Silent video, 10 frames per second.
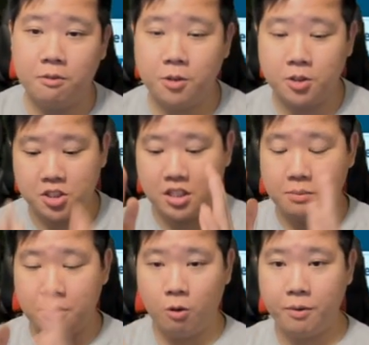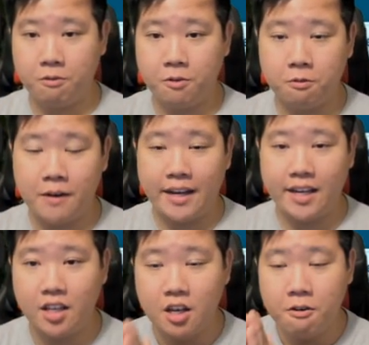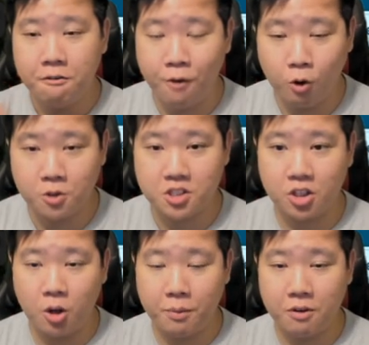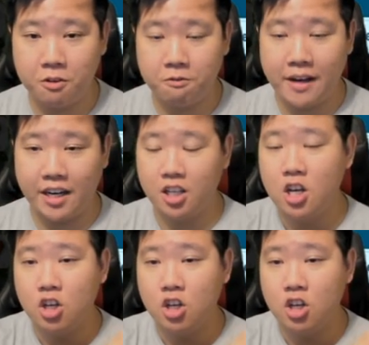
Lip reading: If you're just going to be open field fighting, focused on open field fighting,